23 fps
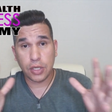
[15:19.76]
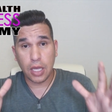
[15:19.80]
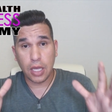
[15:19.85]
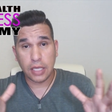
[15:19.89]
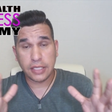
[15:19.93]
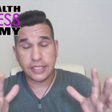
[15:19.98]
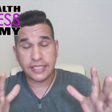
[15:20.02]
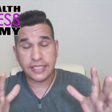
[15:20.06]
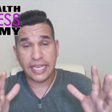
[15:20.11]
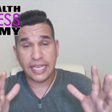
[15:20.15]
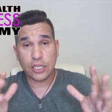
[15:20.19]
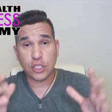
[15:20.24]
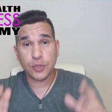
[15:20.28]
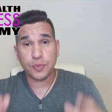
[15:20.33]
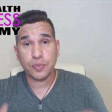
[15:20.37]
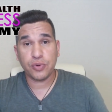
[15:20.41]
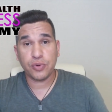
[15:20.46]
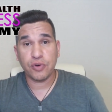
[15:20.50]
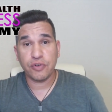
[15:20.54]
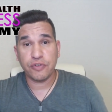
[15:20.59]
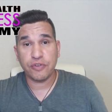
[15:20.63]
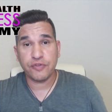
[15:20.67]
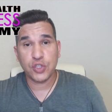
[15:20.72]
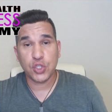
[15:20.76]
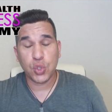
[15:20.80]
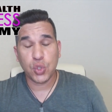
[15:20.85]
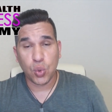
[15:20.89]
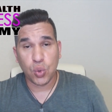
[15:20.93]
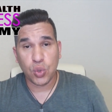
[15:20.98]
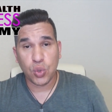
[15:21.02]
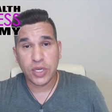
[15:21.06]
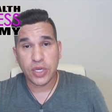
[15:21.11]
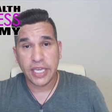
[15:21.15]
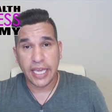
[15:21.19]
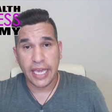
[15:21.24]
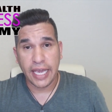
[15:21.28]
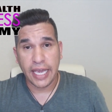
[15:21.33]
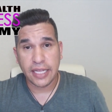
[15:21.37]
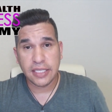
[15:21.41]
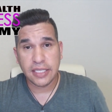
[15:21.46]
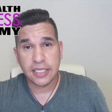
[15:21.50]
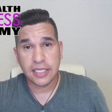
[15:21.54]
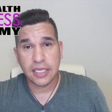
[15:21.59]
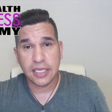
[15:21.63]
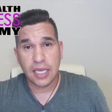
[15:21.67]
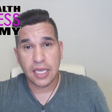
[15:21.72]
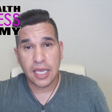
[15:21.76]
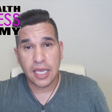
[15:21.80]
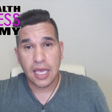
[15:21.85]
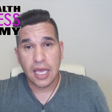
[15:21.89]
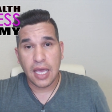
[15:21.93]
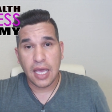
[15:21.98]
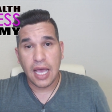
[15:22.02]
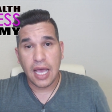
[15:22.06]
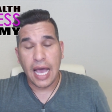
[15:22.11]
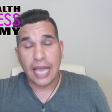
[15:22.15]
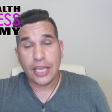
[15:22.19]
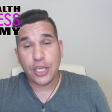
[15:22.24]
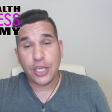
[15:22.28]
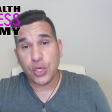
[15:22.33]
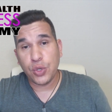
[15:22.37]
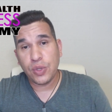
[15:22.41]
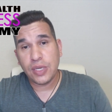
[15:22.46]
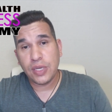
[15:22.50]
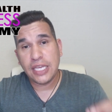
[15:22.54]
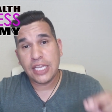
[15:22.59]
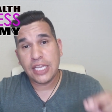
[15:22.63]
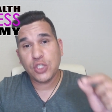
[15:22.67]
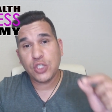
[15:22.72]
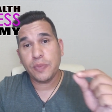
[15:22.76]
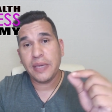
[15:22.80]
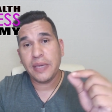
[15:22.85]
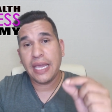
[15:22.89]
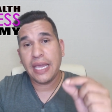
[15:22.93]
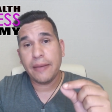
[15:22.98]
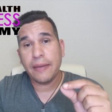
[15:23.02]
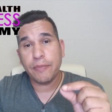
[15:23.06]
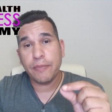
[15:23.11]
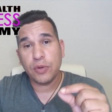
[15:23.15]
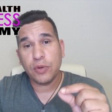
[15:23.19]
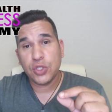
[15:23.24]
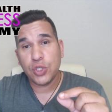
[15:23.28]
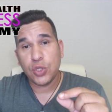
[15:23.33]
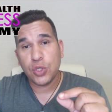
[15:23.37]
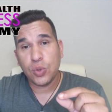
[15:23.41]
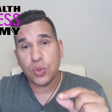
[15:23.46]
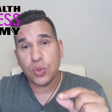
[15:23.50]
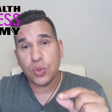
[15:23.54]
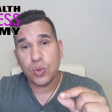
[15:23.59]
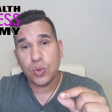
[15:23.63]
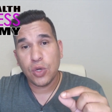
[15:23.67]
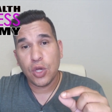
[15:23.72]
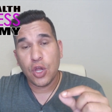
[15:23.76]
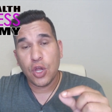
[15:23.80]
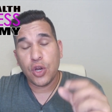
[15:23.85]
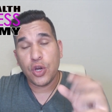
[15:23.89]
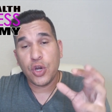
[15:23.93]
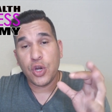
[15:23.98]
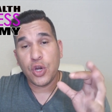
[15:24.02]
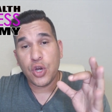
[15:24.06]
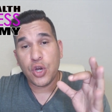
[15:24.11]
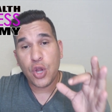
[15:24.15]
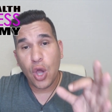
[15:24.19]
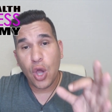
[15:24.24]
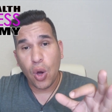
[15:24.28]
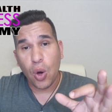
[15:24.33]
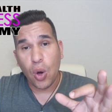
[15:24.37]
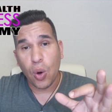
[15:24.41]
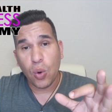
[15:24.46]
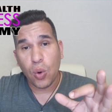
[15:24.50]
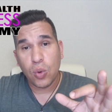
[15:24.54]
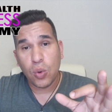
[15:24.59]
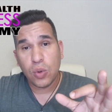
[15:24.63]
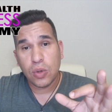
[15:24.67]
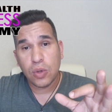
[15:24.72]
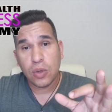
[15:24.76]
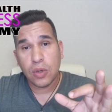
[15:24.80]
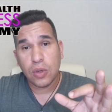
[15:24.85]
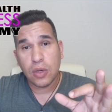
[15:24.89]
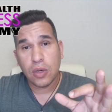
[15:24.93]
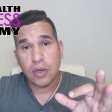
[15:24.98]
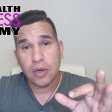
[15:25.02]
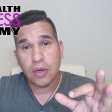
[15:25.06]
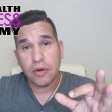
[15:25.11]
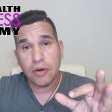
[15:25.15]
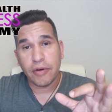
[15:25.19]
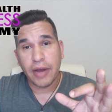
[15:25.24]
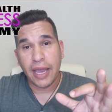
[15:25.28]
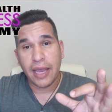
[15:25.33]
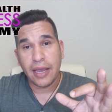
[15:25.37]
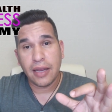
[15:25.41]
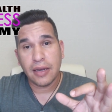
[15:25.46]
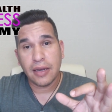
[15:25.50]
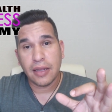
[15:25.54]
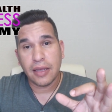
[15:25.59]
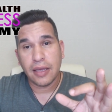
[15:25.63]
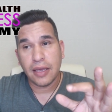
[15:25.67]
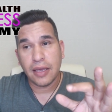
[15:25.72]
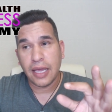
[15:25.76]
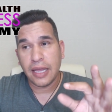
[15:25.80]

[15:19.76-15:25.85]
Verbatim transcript: sales proof toolkit, you need to be able to know, right?